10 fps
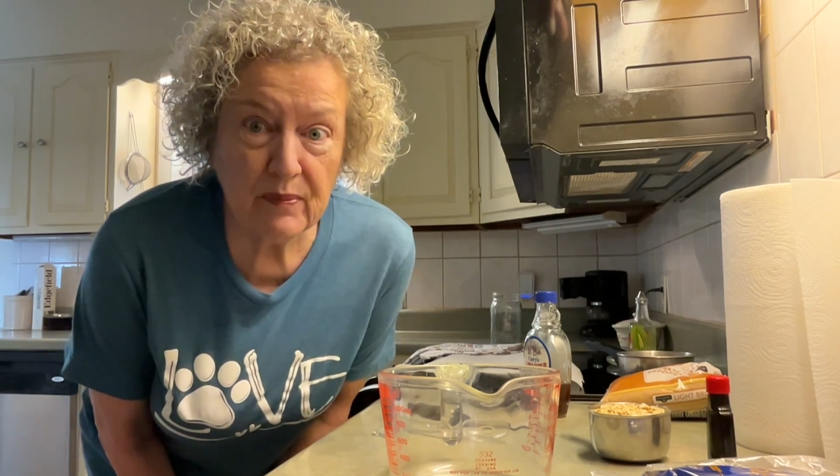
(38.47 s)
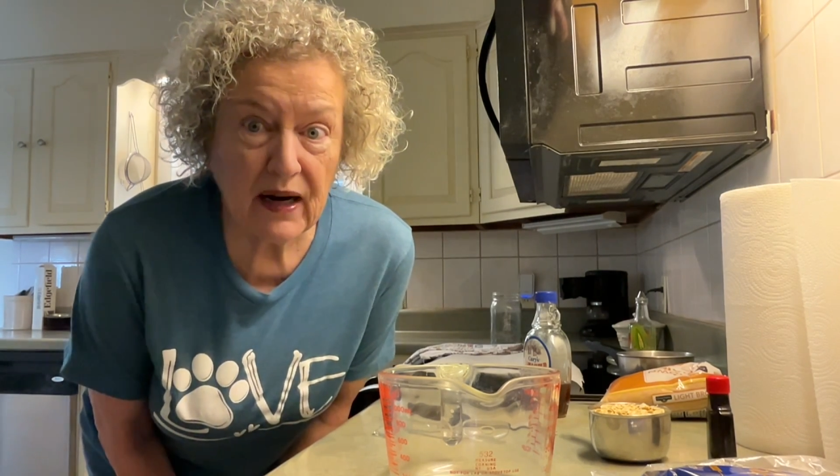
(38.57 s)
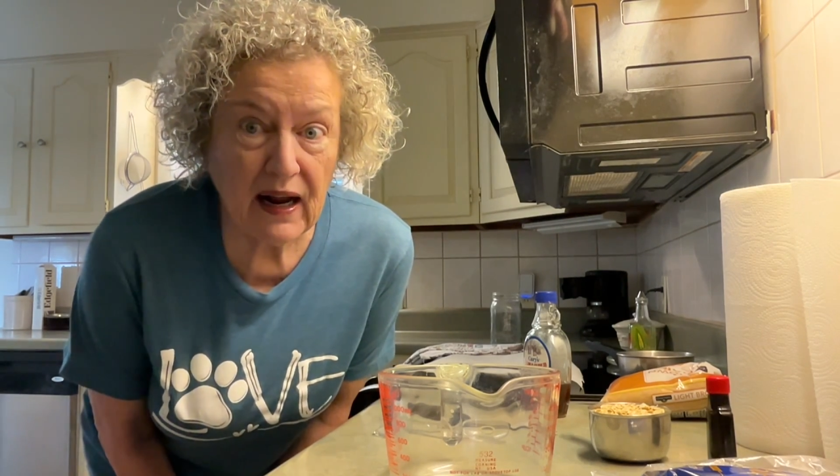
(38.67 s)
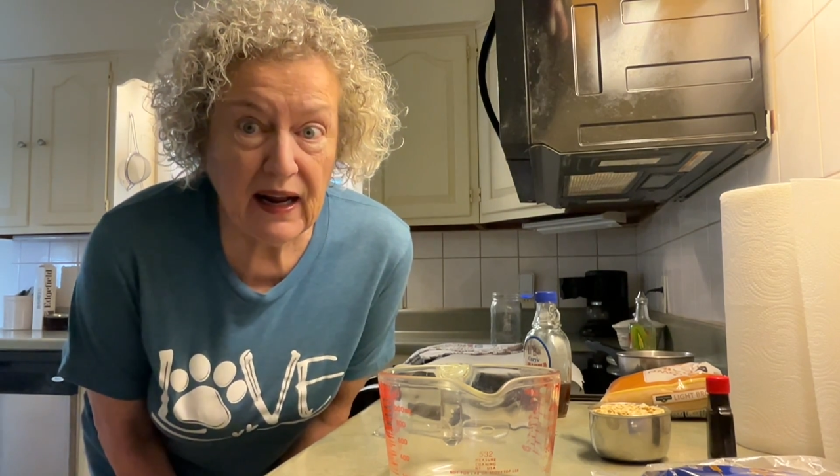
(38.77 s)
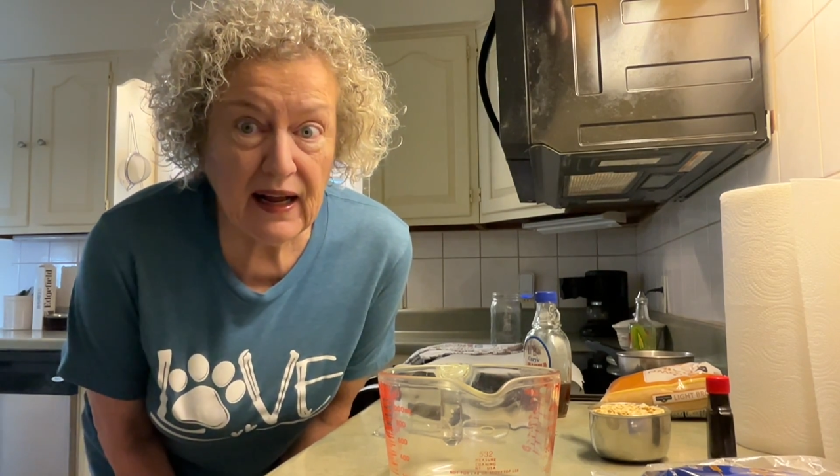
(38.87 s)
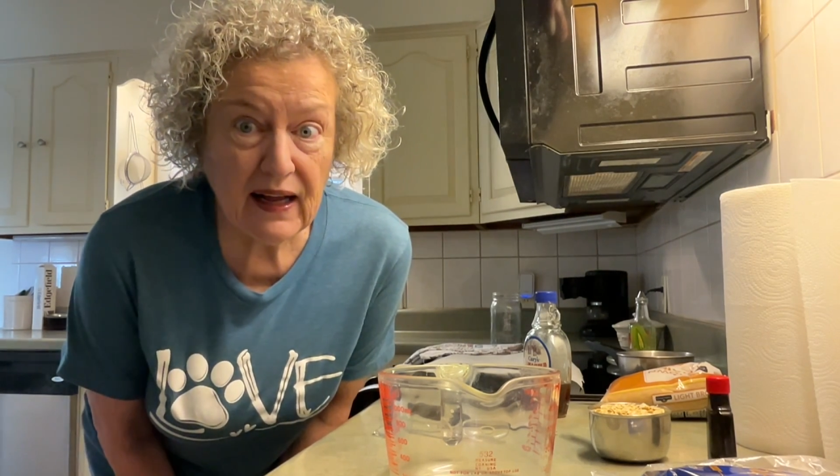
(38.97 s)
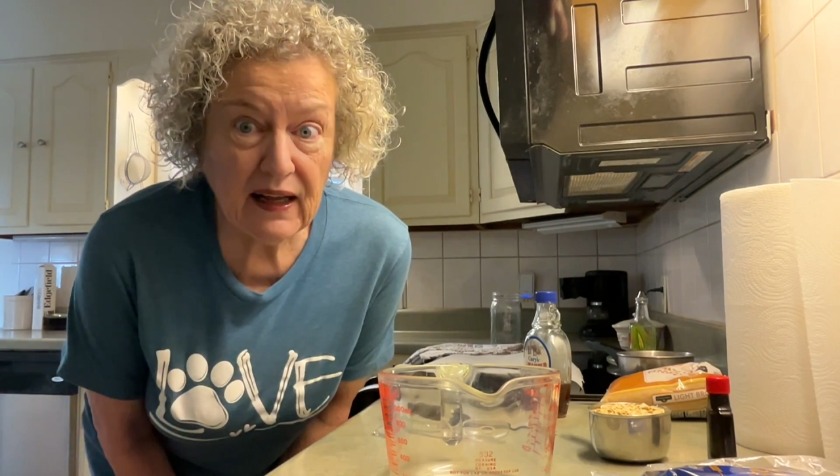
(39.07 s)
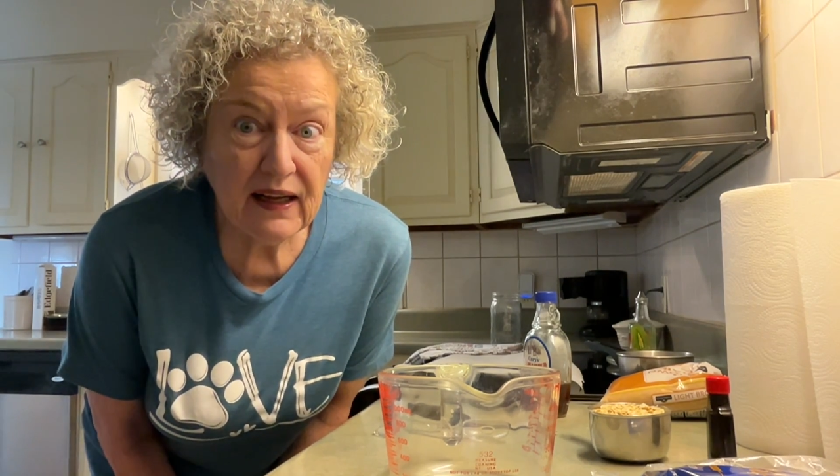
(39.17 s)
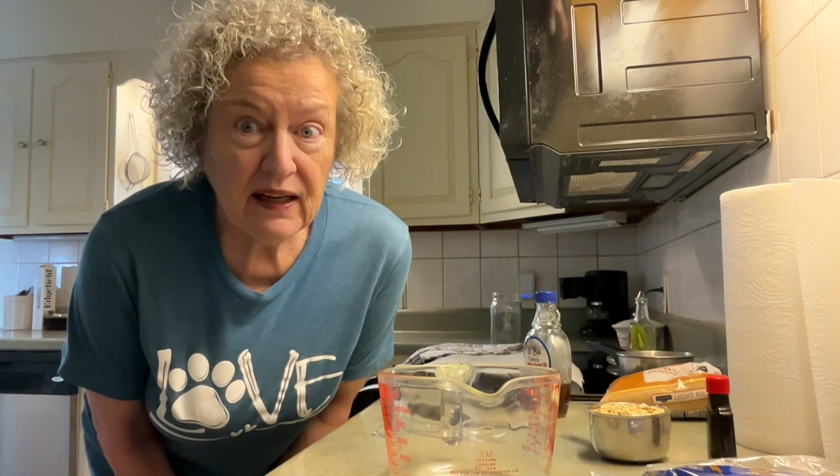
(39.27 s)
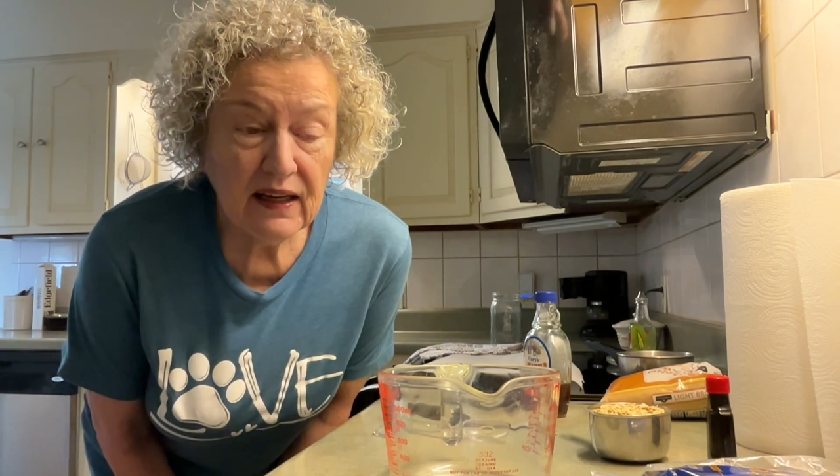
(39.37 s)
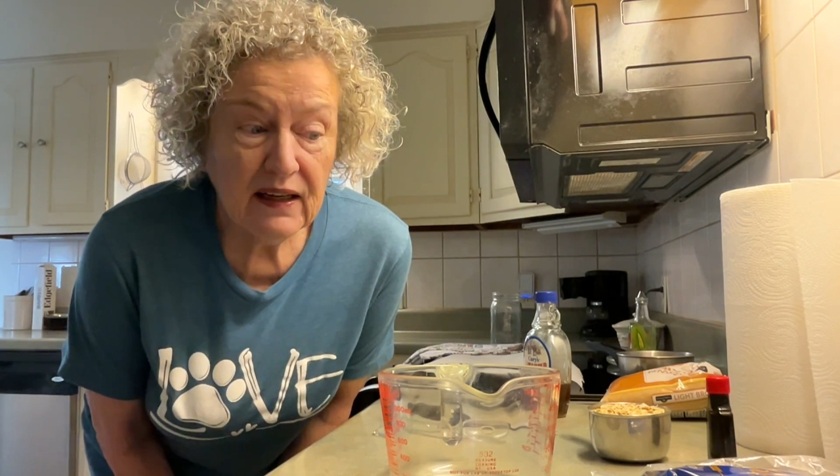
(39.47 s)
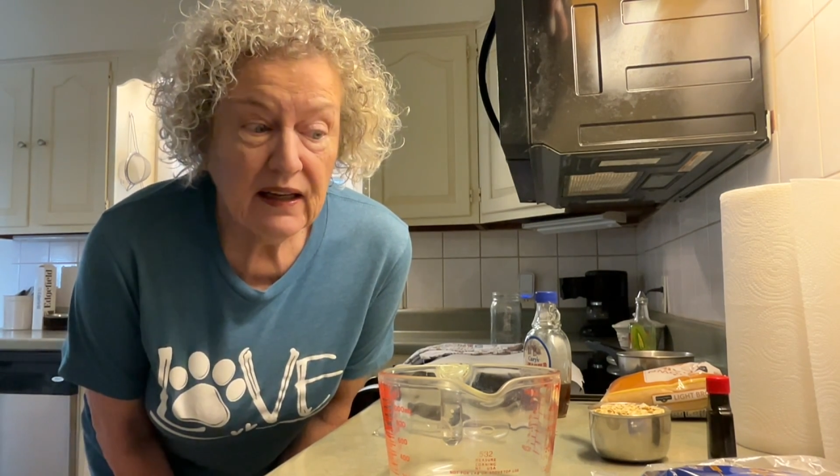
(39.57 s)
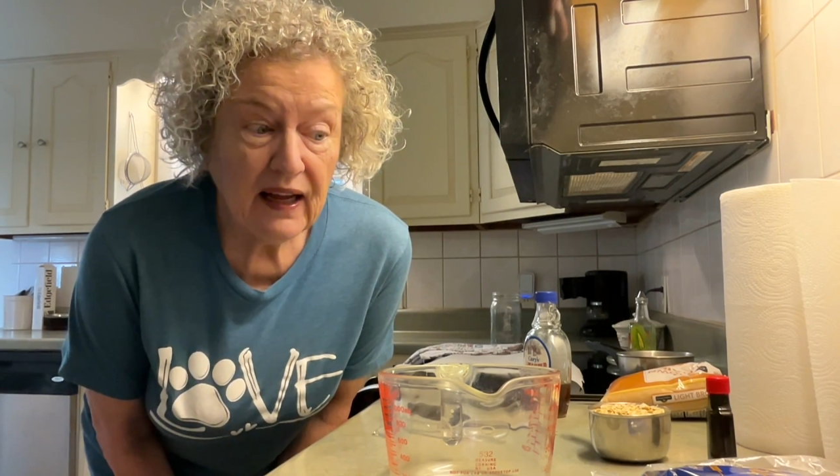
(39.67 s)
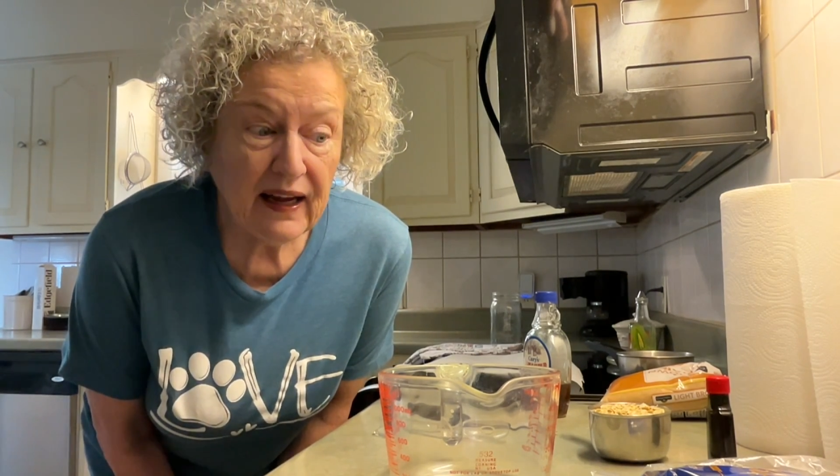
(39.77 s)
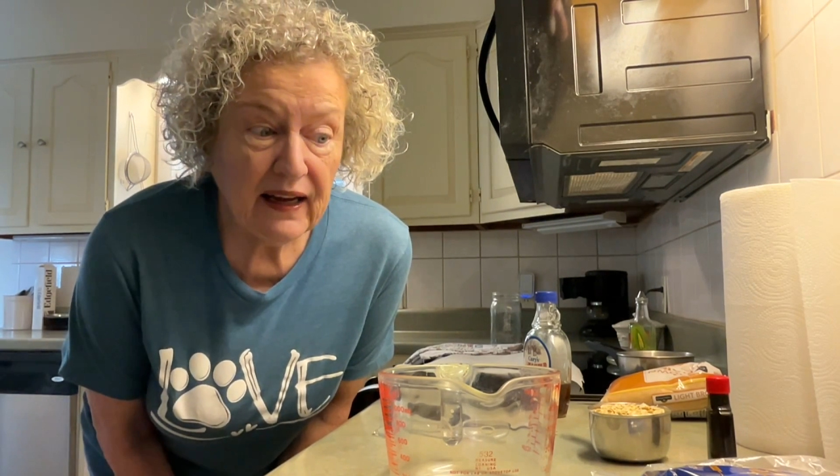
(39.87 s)
But I
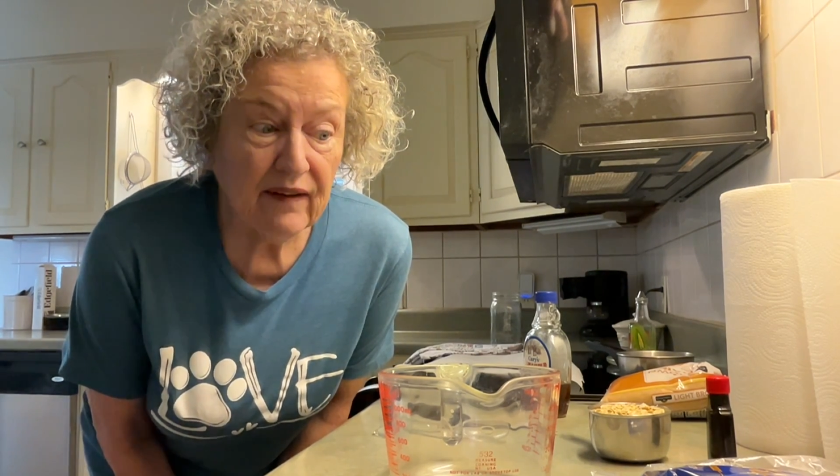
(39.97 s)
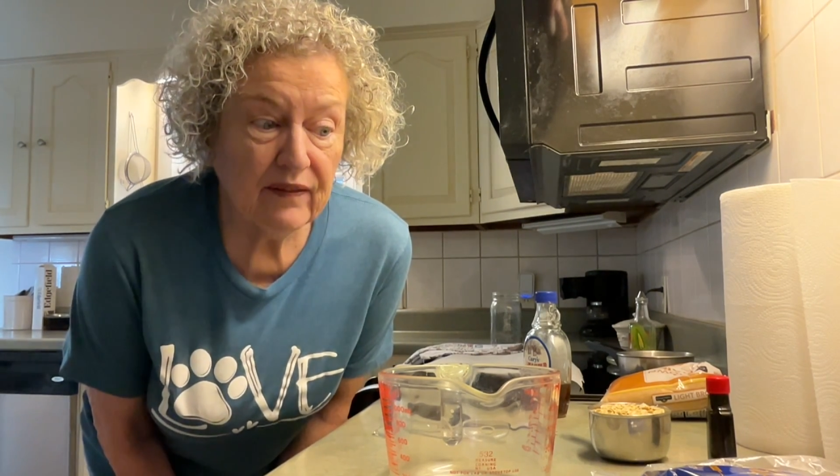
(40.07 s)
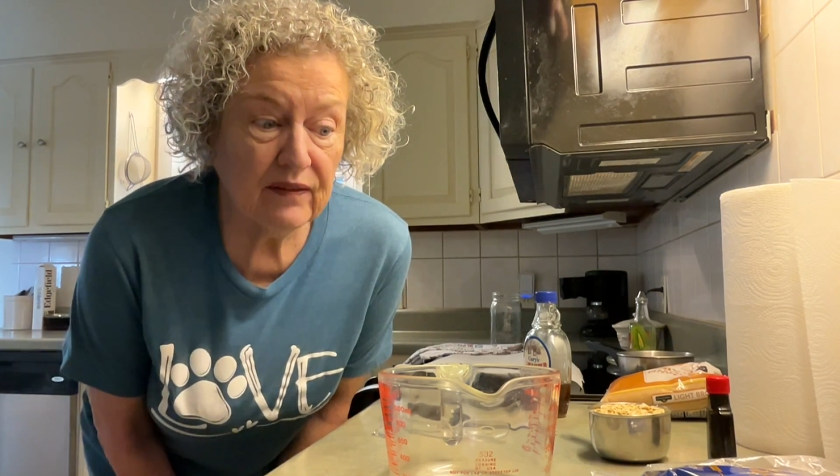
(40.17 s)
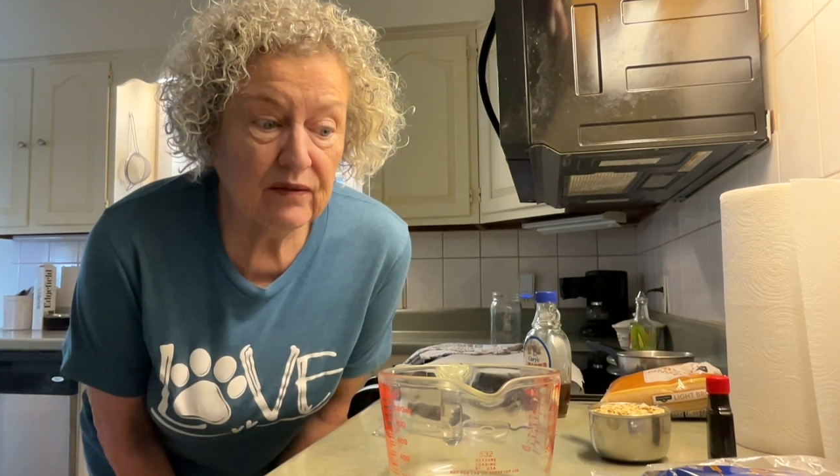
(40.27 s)
have